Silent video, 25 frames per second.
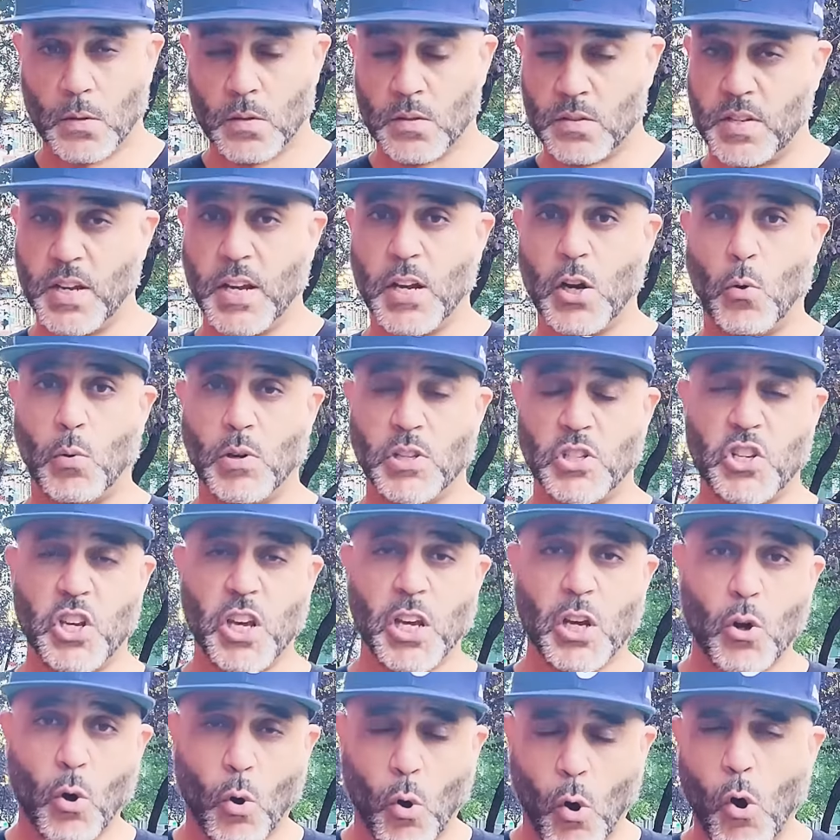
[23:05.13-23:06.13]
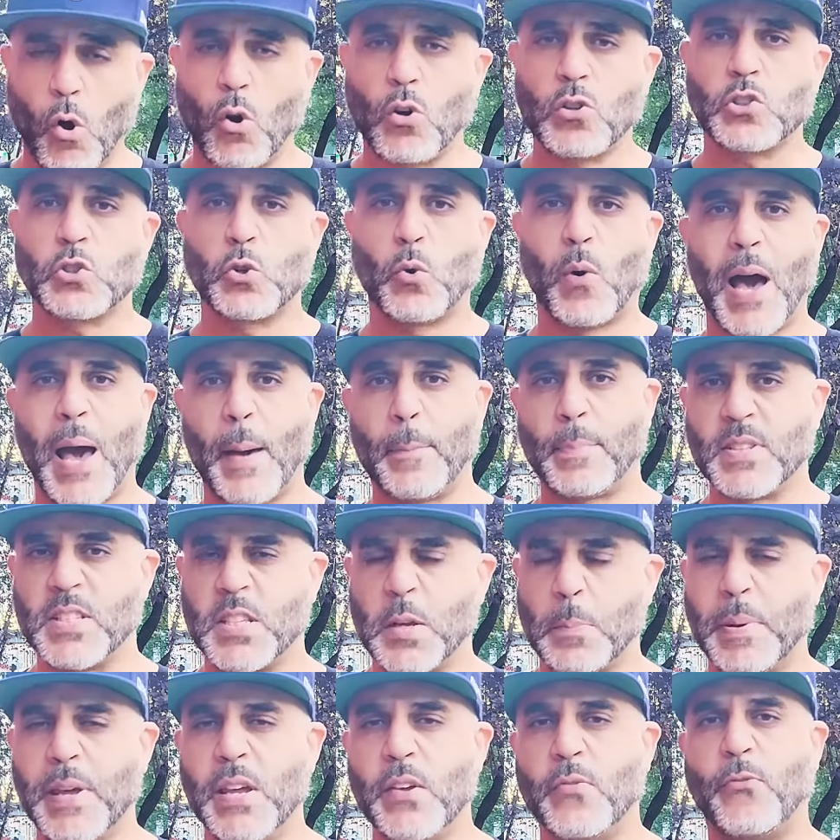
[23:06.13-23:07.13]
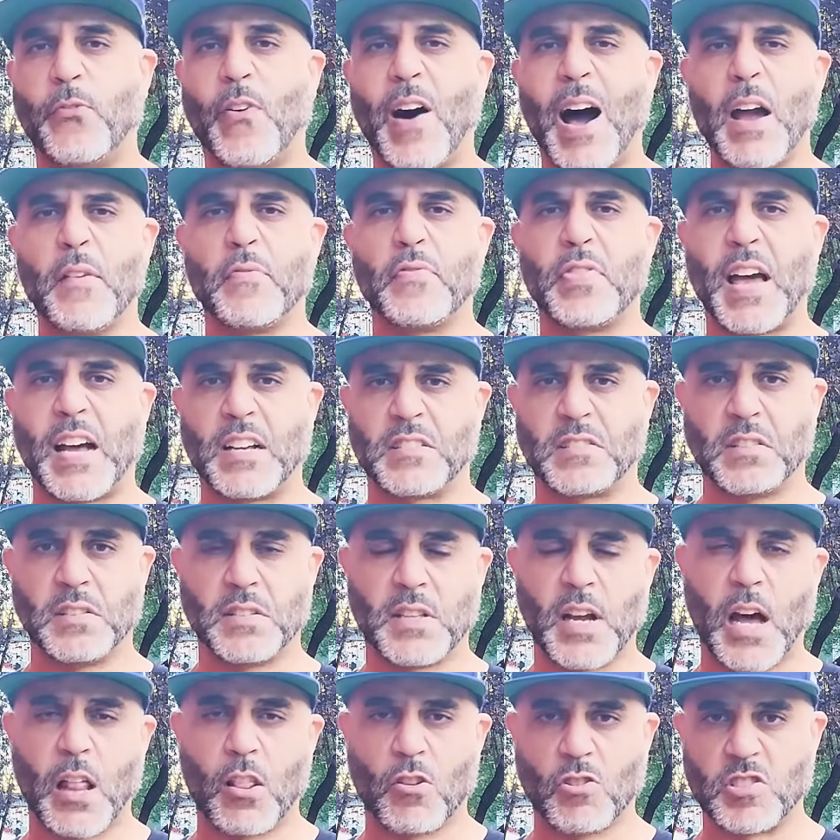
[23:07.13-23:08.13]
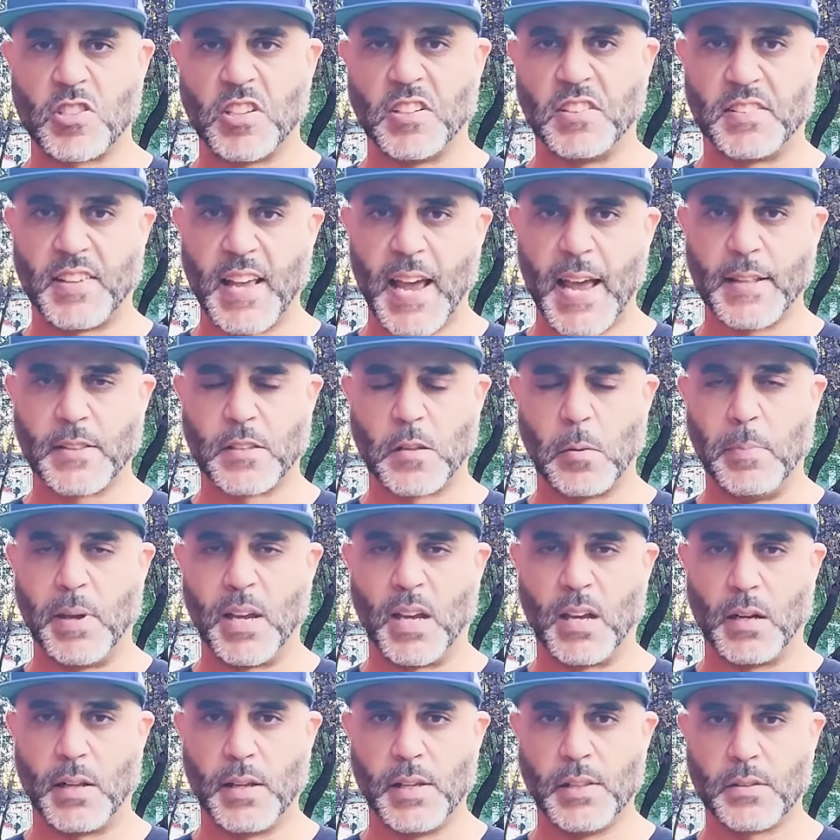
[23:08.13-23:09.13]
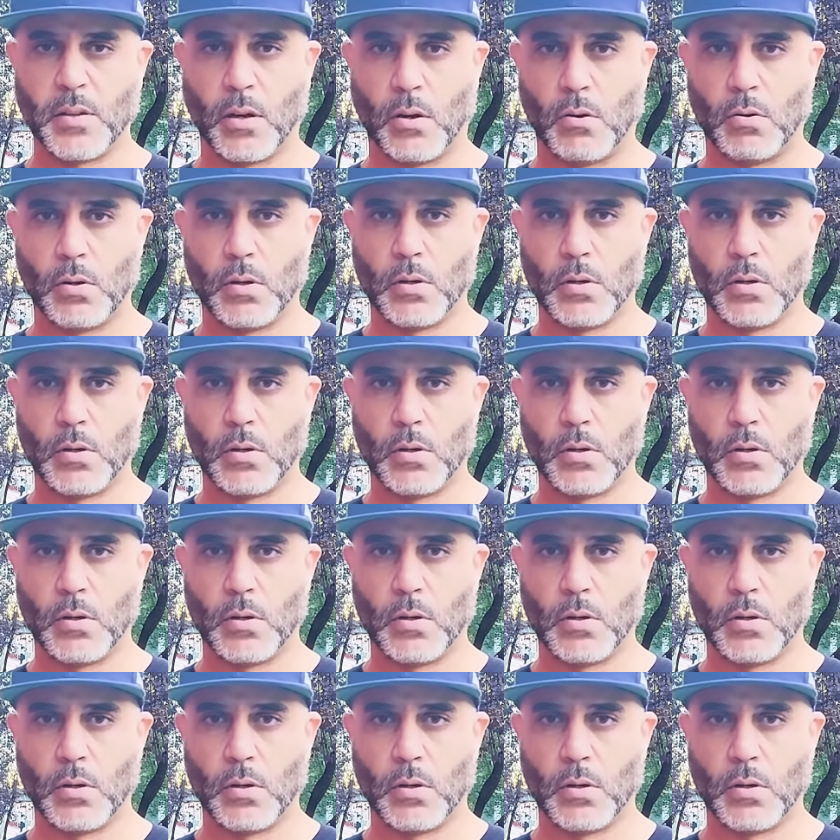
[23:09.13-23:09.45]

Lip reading: Tito and Chico also happened to be $5,000 in debt to Miguelito,